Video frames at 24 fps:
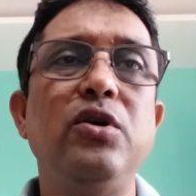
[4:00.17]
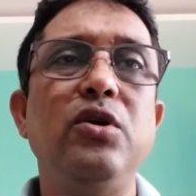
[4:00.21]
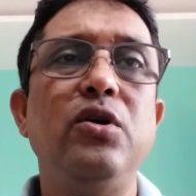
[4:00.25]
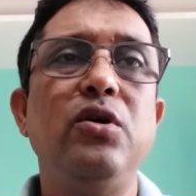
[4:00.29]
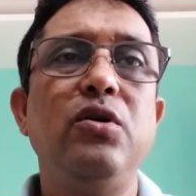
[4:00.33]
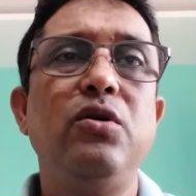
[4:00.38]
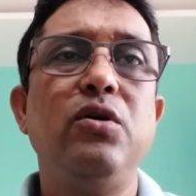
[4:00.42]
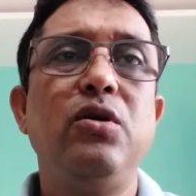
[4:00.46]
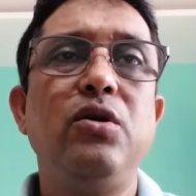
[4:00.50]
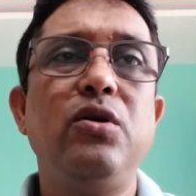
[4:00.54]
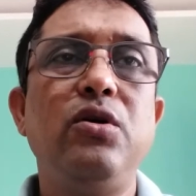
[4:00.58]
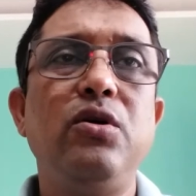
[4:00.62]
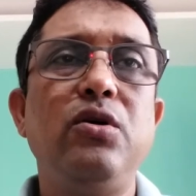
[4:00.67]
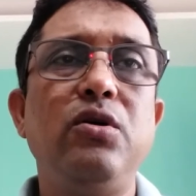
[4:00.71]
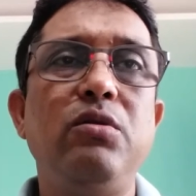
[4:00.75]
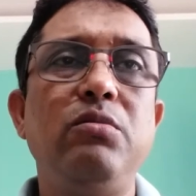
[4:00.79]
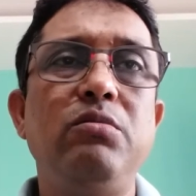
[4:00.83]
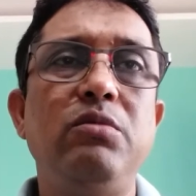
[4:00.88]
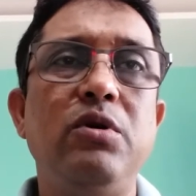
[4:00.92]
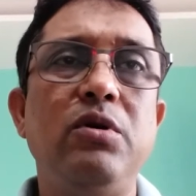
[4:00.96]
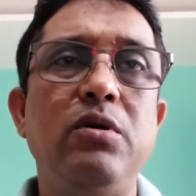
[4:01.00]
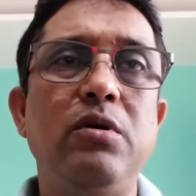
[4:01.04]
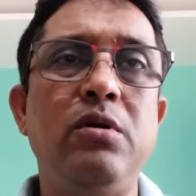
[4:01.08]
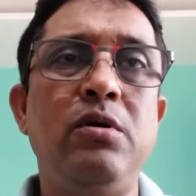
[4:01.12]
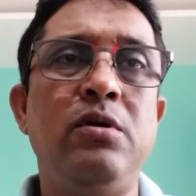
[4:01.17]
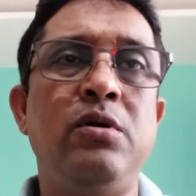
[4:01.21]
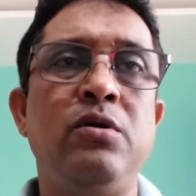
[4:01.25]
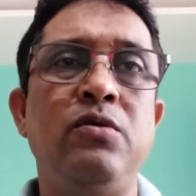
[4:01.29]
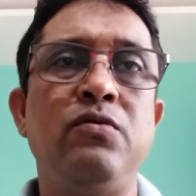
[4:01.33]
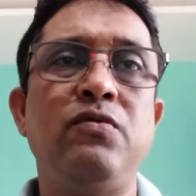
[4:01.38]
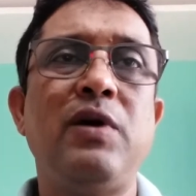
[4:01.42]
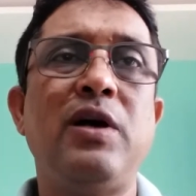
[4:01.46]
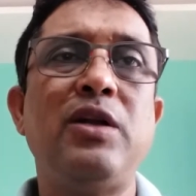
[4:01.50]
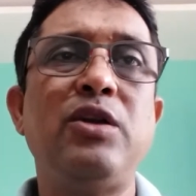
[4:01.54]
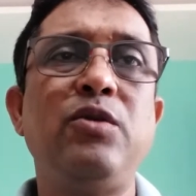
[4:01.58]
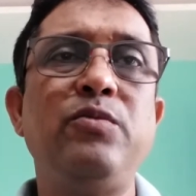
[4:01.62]

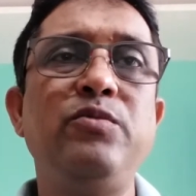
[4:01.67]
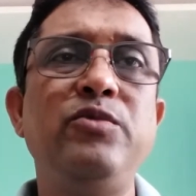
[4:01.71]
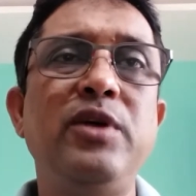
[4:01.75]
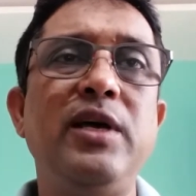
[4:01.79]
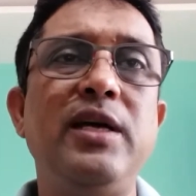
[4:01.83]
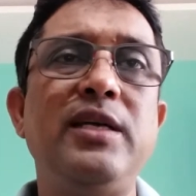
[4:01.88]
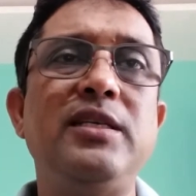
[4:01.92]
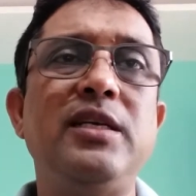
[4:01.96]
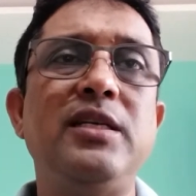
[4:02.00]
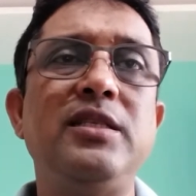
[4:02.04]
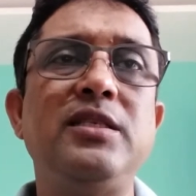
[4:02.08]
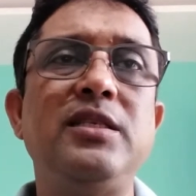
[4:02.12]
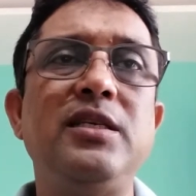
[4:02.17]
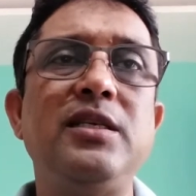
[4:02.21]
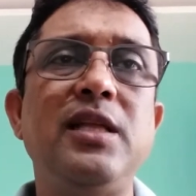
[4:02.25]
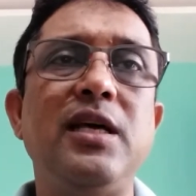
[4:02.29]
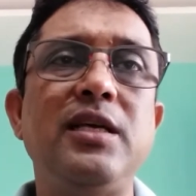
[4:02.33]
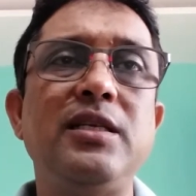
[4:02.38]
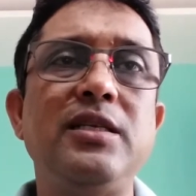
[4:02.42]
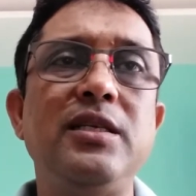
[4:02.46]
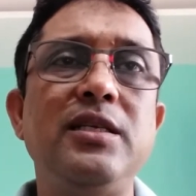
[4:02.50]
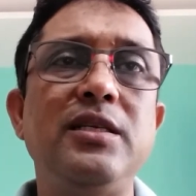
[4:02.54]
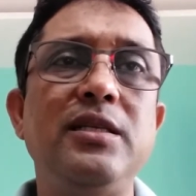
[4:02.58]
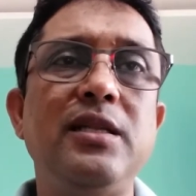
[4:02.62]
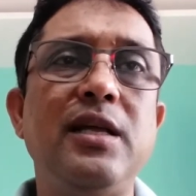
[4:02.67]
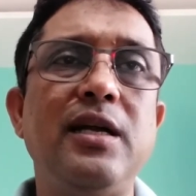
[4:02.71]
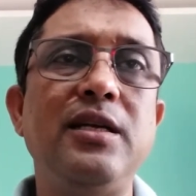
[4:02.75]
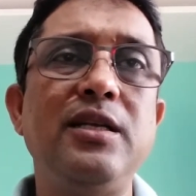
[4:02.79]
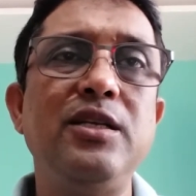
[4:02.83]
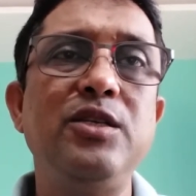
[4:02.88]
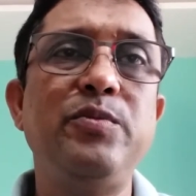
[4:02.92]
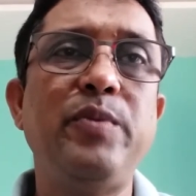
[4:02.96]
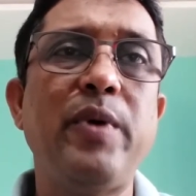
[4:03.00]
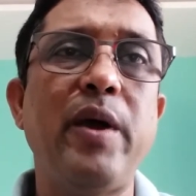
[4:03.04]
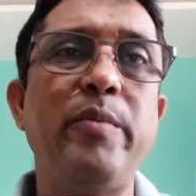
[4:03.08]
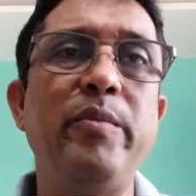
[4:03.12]
one of the agency, that
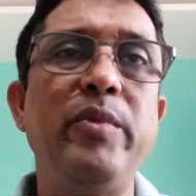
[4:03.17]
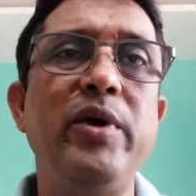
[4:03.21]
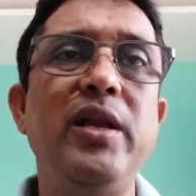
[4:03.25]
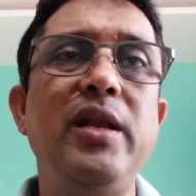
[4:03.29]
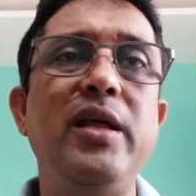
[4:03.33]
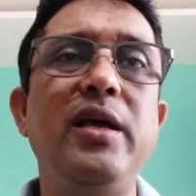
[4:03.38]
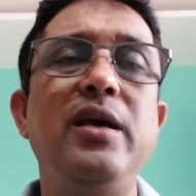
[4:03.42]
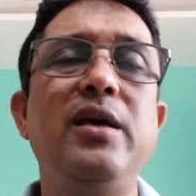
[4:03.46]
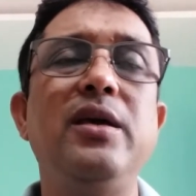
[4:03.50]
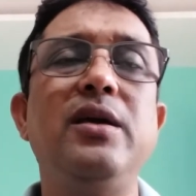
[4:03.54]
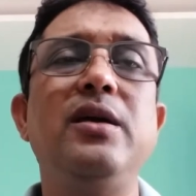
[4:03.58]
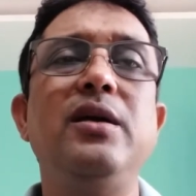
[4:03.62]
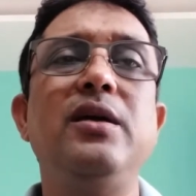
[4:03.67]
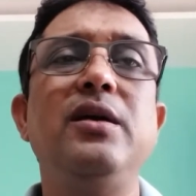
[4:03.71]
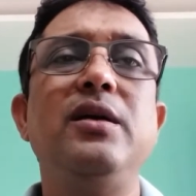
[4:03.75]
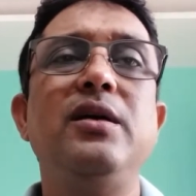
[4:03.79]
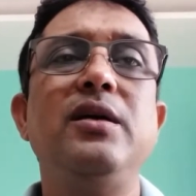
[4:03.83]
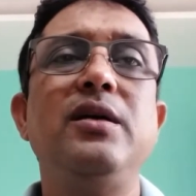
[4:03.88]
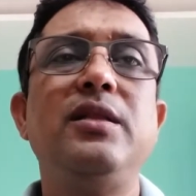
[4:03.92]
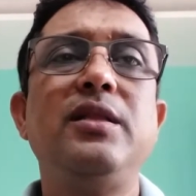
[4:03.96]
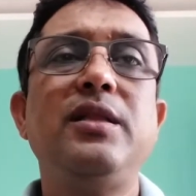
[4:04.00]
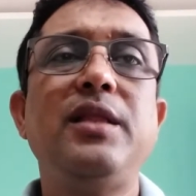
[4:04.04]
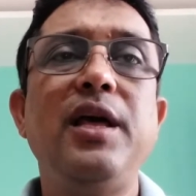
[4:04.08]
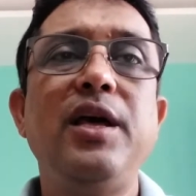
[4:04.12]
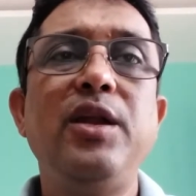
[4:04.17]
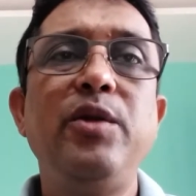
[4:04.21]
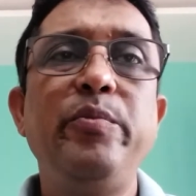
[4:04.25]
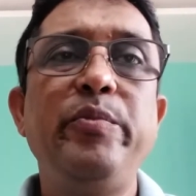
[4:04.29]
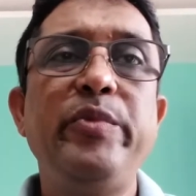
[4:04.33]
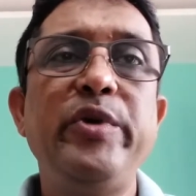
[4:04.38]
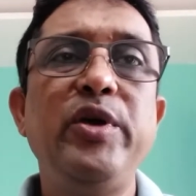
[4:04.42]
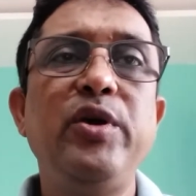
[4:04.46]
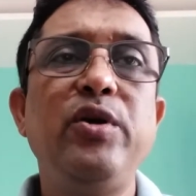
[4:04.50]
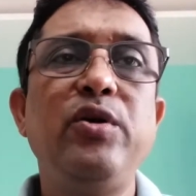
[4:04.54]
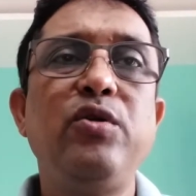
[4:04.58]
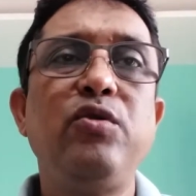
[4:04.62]
is family, then
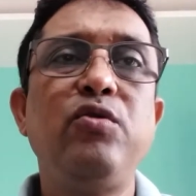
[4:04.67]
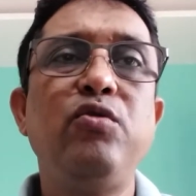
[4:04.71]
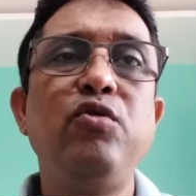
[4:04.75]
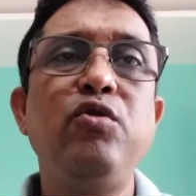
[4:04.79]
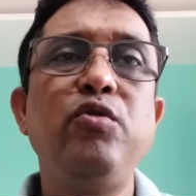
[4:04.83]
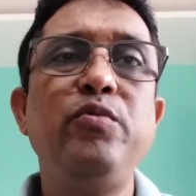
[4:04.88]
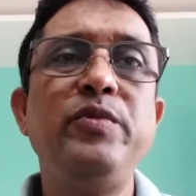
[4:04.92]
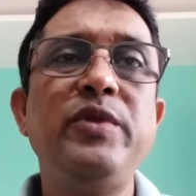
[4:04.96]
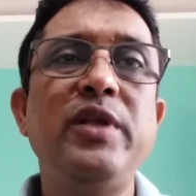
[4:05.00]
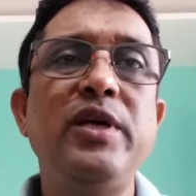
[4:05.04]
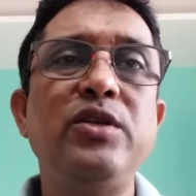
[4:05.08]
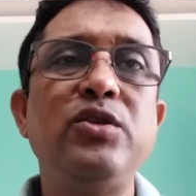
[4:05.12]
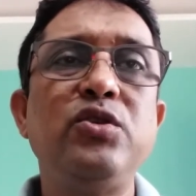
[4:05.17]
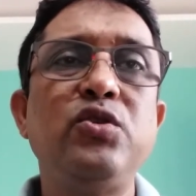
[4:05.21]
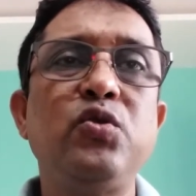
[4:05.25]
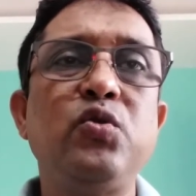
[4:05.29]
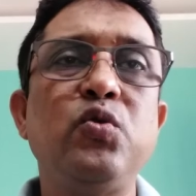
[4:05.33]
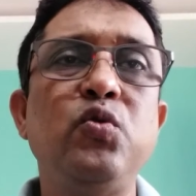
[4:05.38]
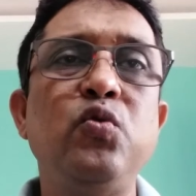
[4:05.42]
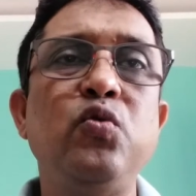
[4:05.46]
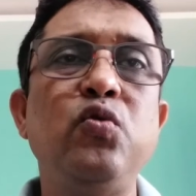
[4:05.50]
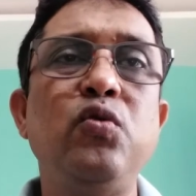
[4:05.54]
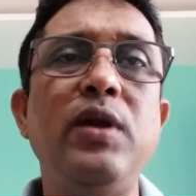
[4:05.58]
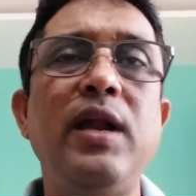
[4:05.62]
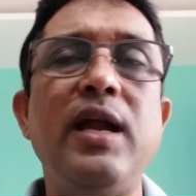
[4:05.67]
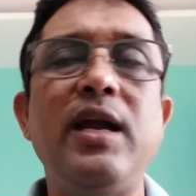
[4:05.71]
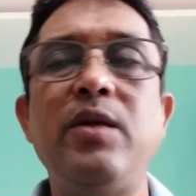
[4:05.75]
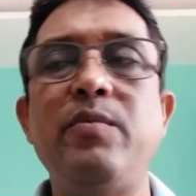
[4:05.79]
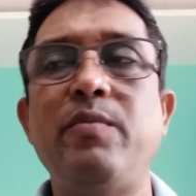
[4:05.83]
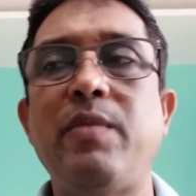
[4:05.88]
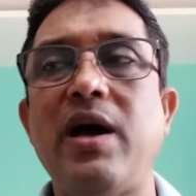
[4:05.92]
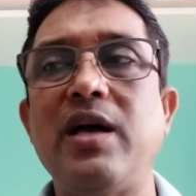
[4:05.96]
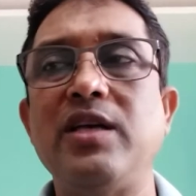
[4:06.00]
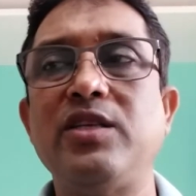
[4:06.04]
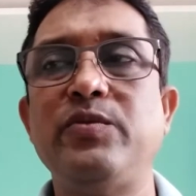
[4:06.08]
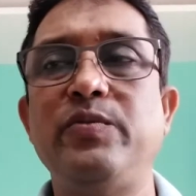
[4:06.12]
peer group, then school and
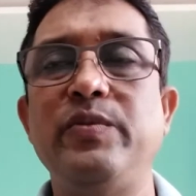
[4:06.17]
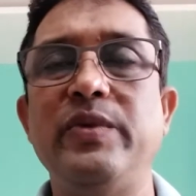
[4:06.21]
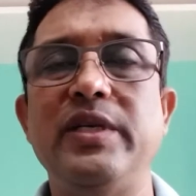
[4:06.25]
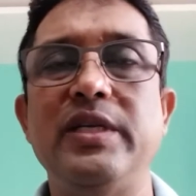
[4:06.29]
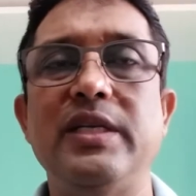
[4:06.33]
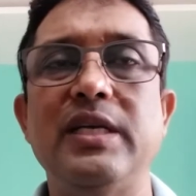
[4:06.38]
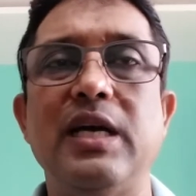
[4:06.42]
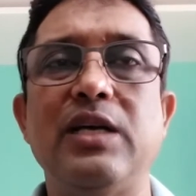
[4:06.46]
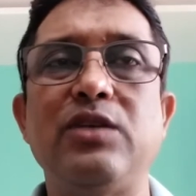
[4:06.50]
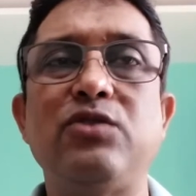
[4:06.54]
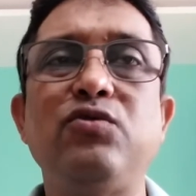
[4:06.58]
mass media.